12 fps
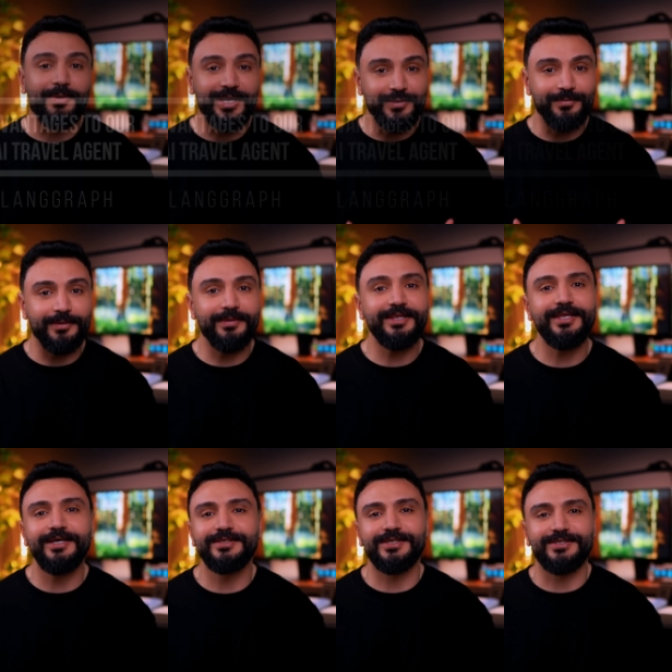By
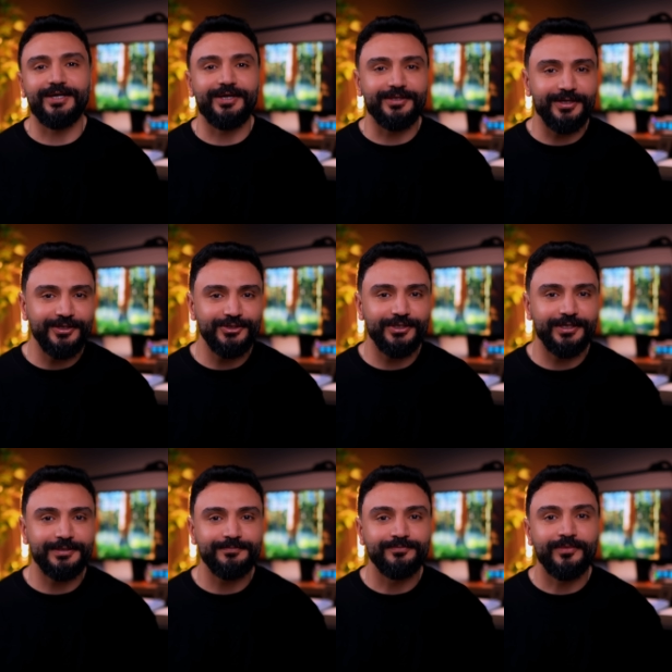implementing this
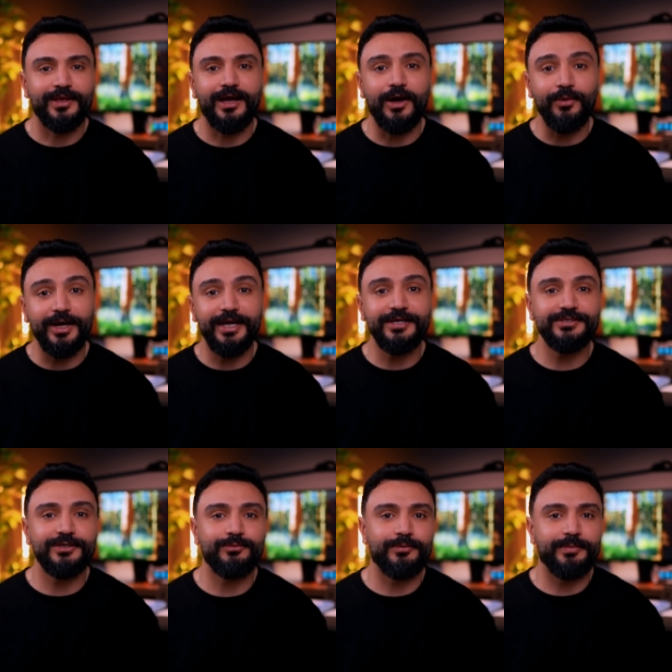architecture, our
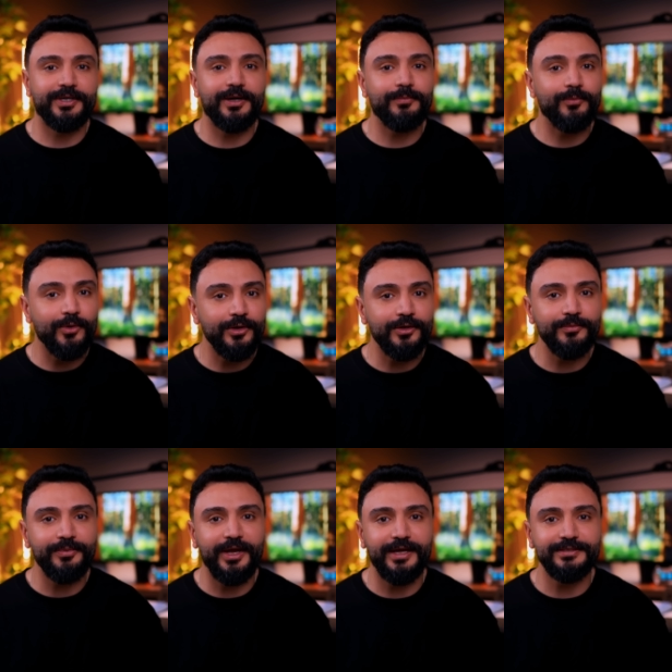agent will become more
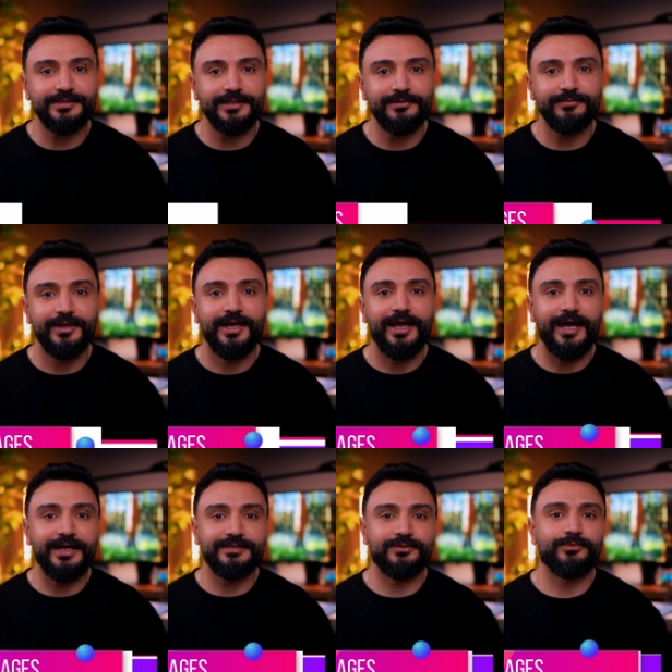comprehensive
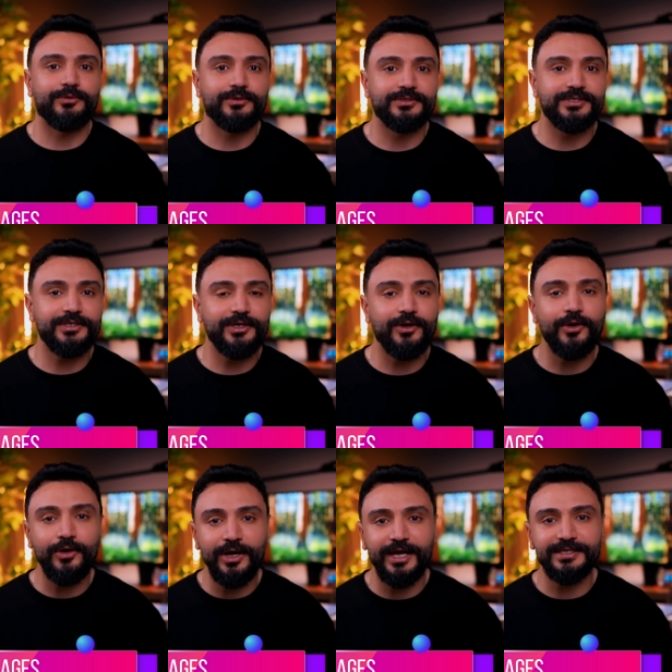as it will consider
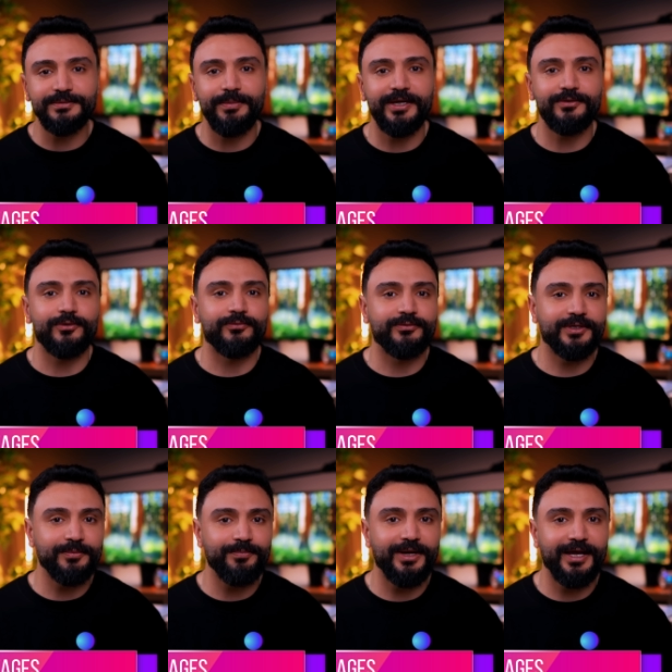all aspects of
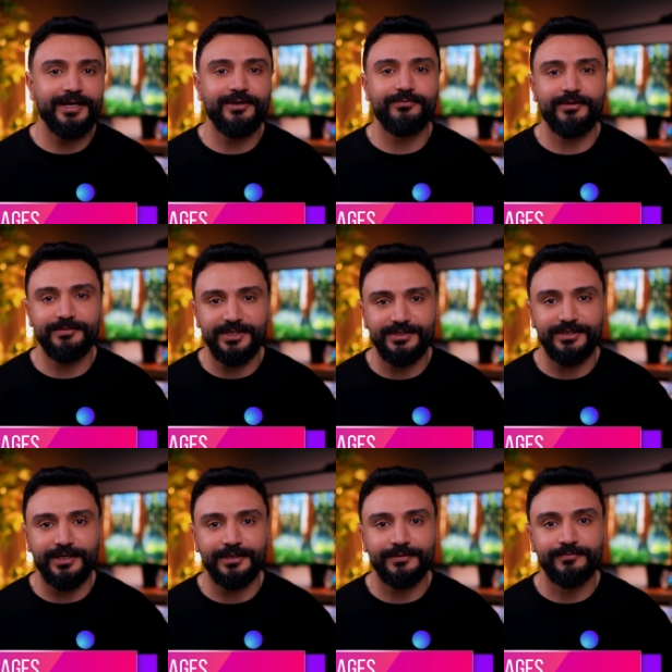trip planning from the
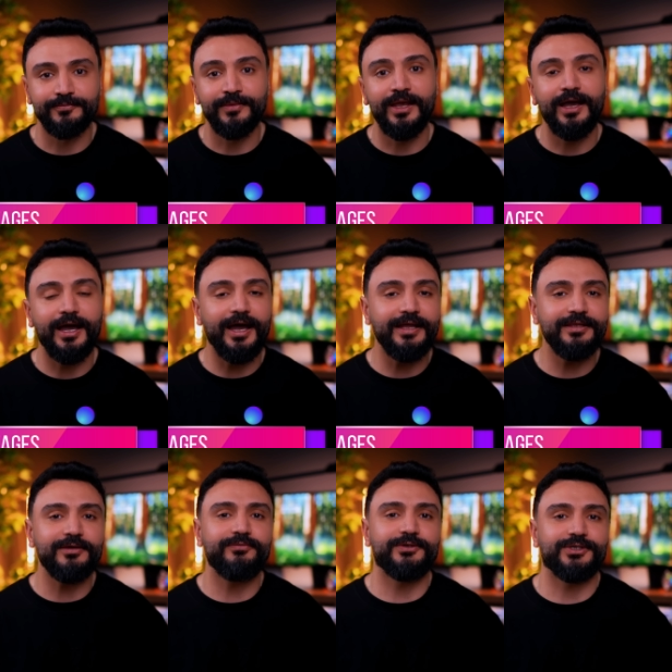start
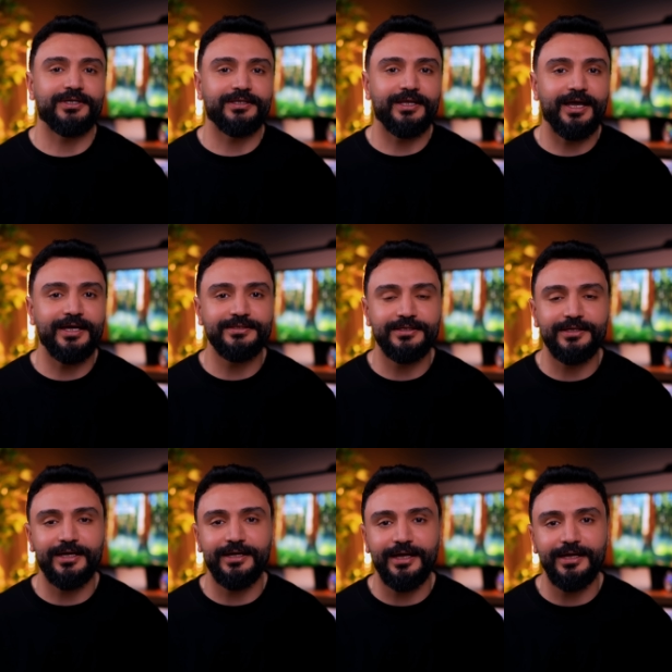and efficient as it
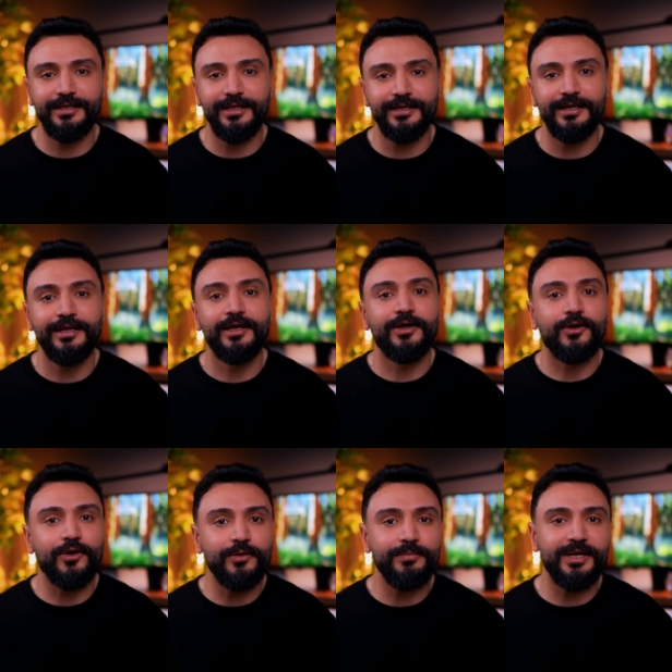can handle
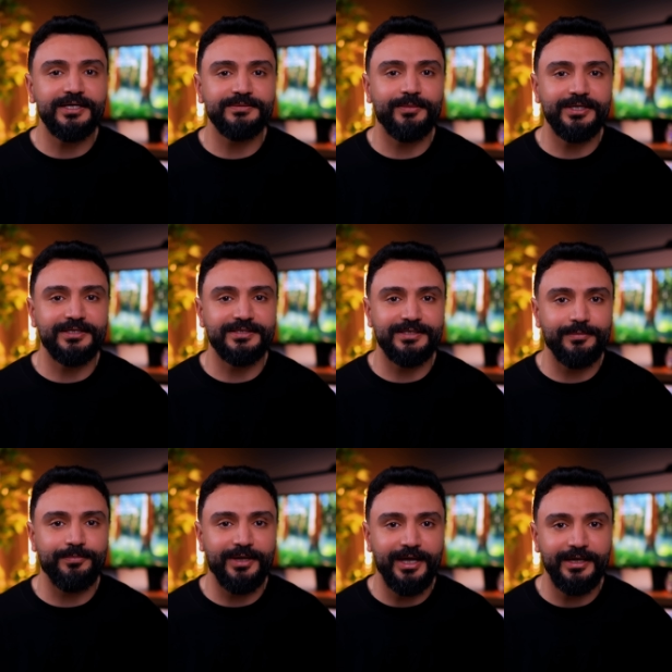complex
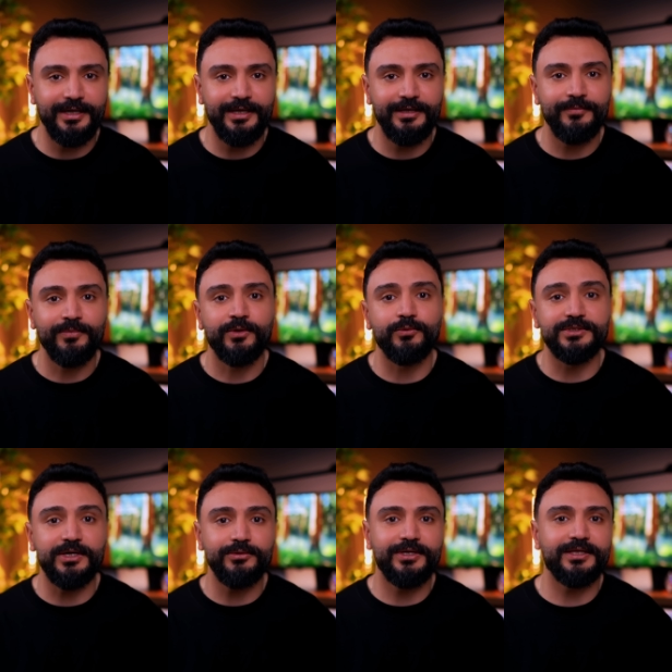multi-step planning
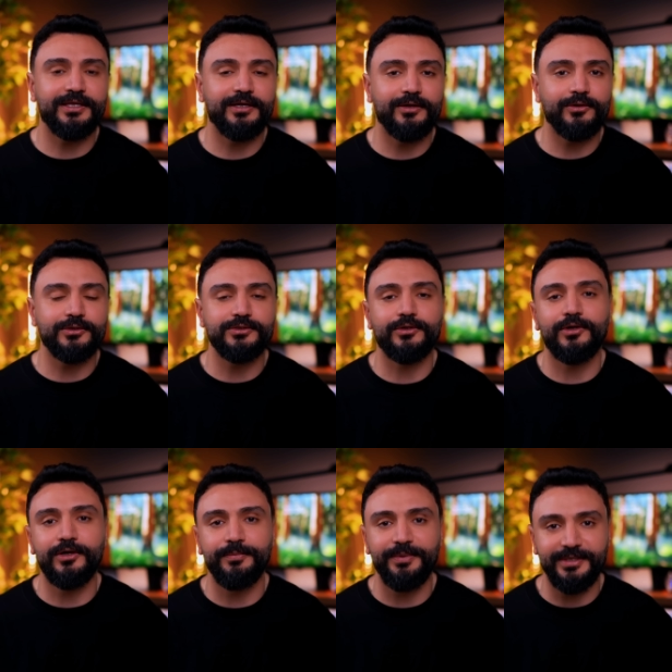without getting lost
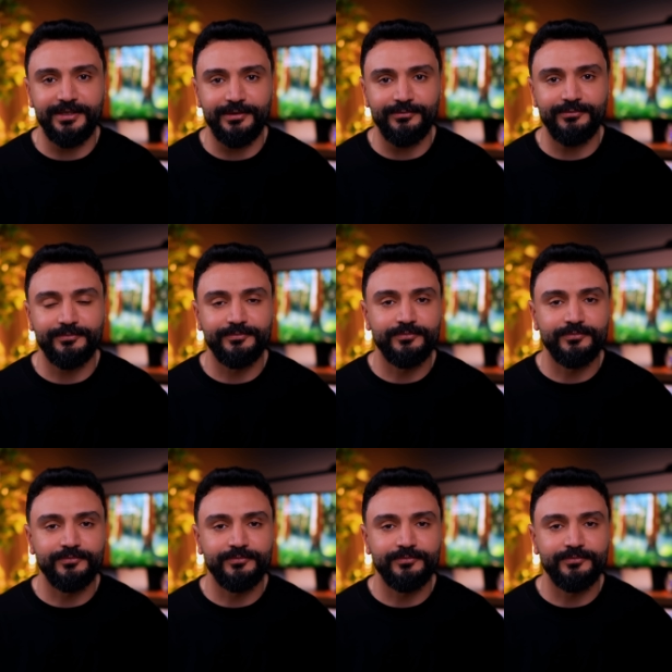or repetitive.